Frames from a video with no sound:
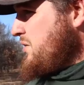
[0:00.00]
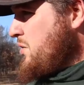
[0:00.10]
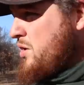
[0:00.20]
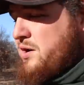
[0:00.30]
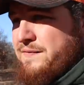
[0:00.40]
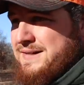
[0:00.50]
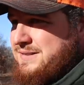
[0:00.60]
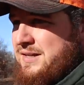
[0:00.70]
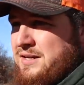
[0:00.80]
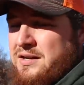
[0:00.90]
or if I
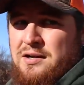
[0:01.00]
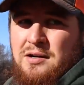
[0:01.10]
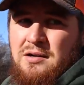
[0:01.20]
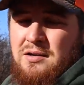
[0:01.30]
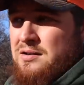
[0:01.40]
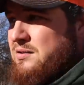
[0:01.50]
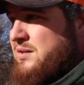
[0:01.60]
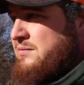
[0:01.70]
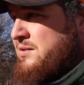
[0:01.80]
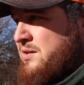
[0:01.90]
see it here
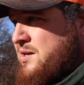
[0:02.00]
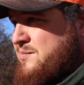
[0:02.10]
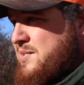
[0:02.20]
even on our